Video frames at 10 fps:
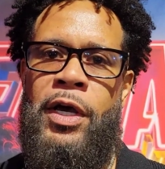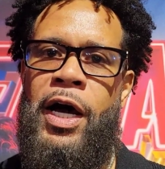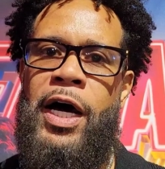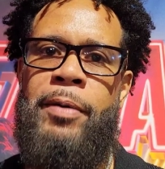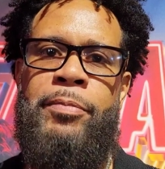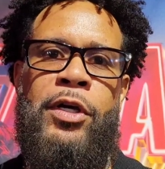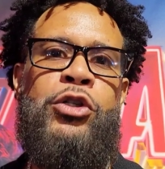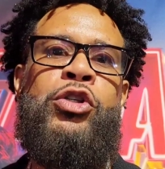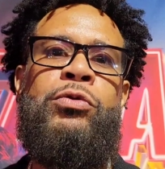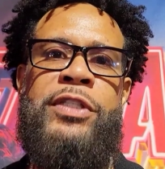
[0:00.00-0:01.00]

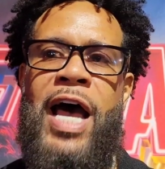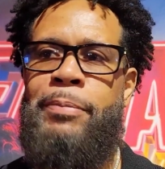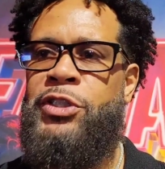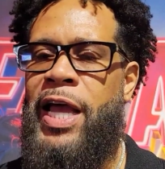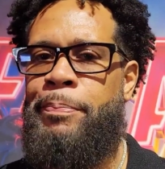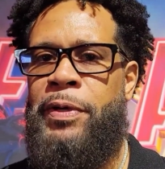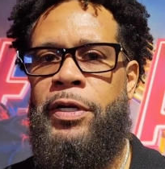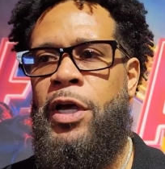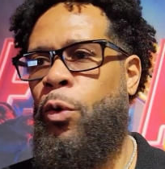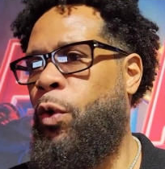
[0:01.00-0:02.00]
2-time
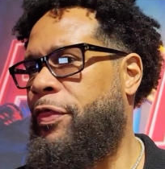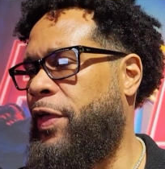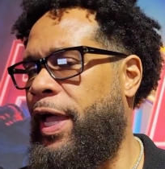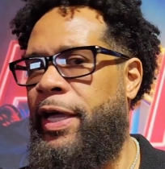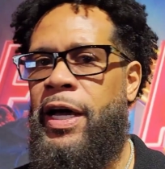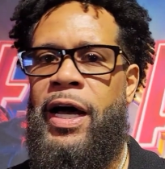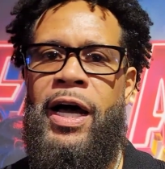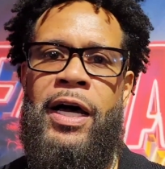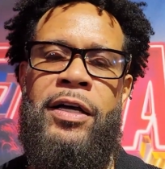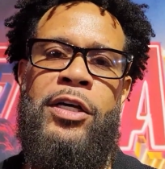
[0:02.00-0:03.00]
champion with
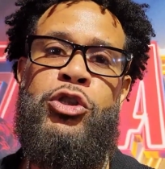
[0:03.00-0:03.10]
a